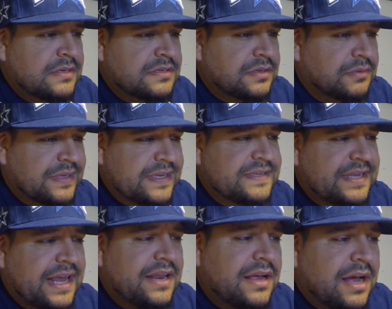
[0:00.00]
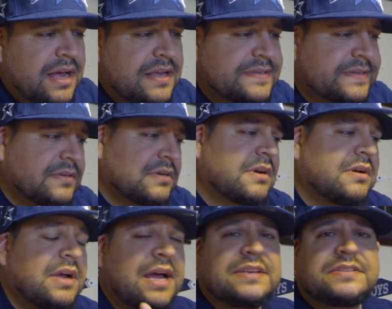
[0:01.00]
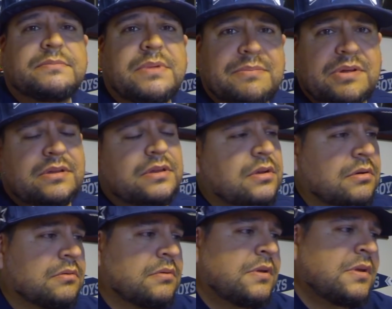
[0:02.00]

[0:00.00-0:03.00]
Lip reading: So these eight guys are guys to maybe, you know,